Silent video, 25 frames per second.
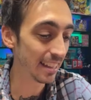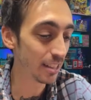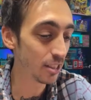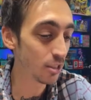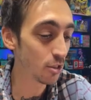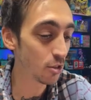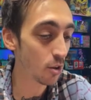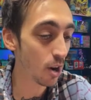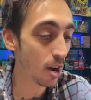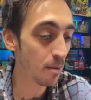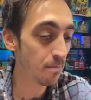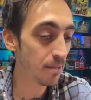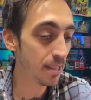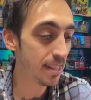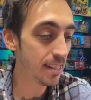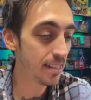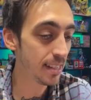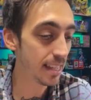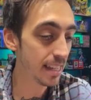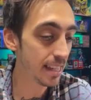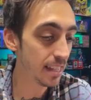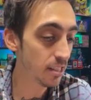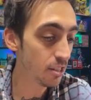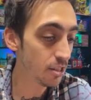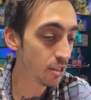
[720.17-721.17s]
Let's drop these
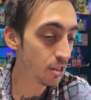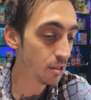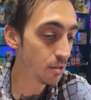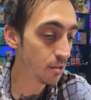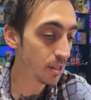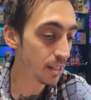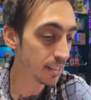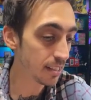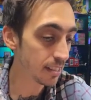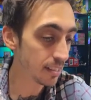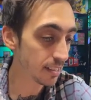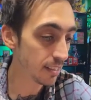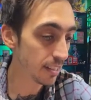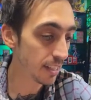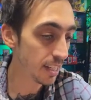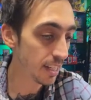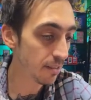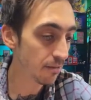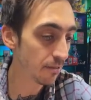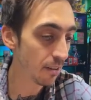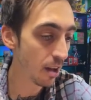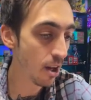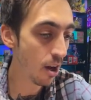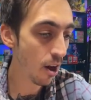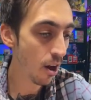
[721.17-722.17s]
into a
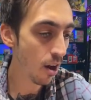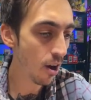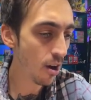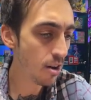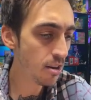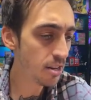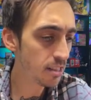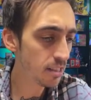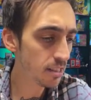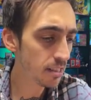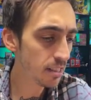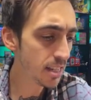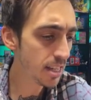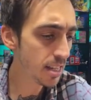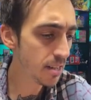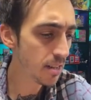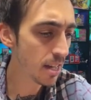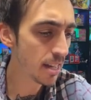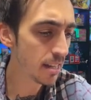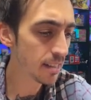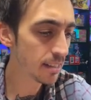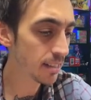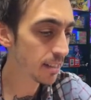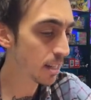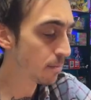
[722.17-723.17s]
sleeve. Honestly,
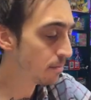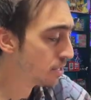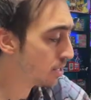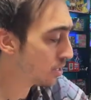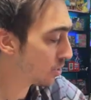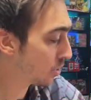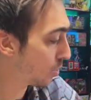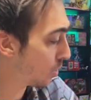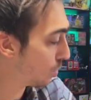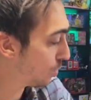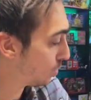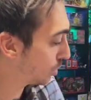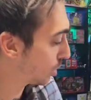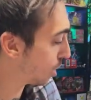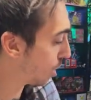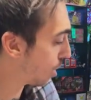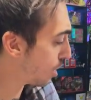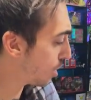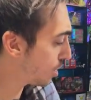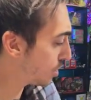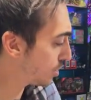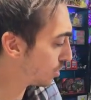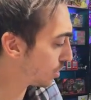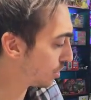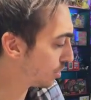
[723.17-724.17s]
some of the gold
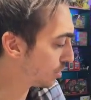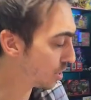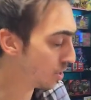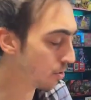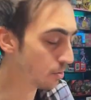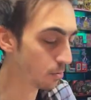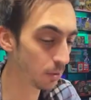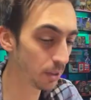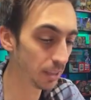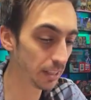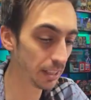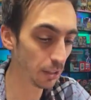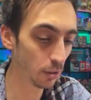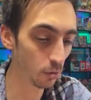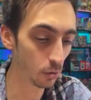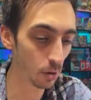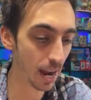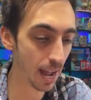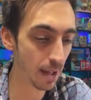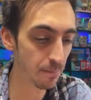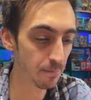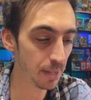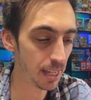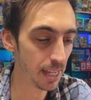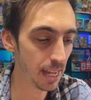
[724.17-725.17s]
cards don't really
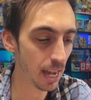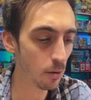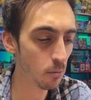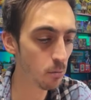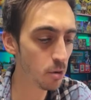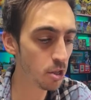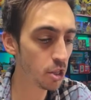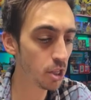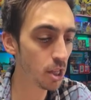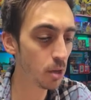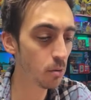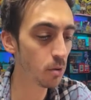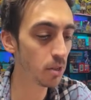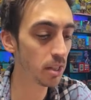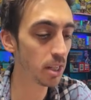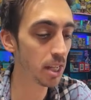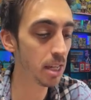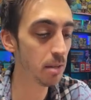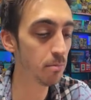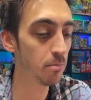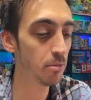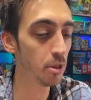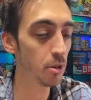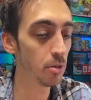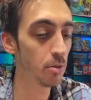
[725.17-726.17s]
grab me. I wish they would
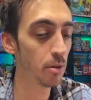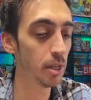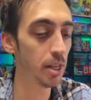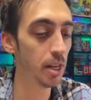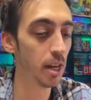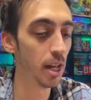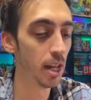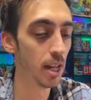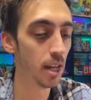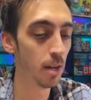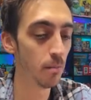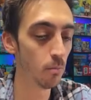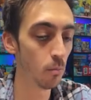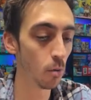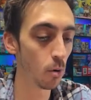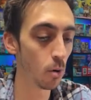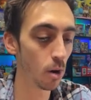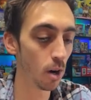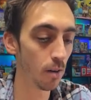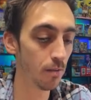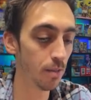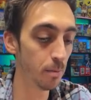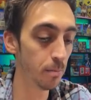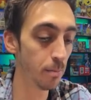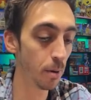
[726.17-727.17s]
keep doing more
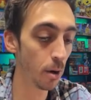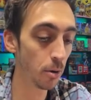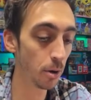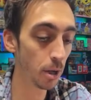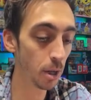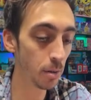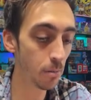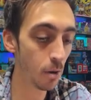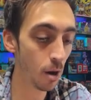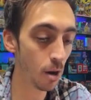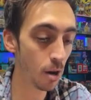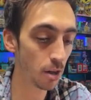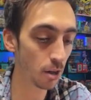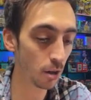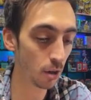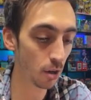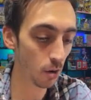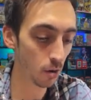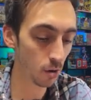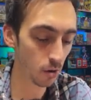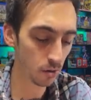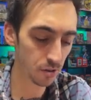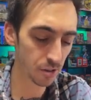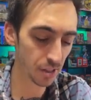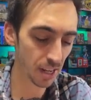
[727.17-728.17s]
of the Pokemon
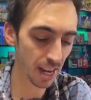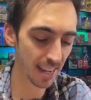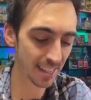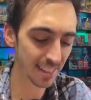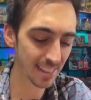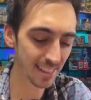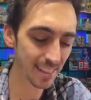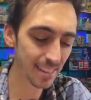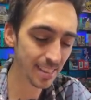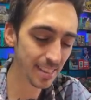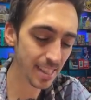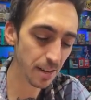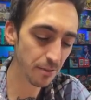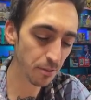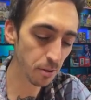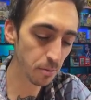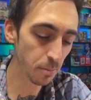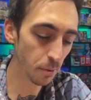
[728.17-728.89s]
golds. I still never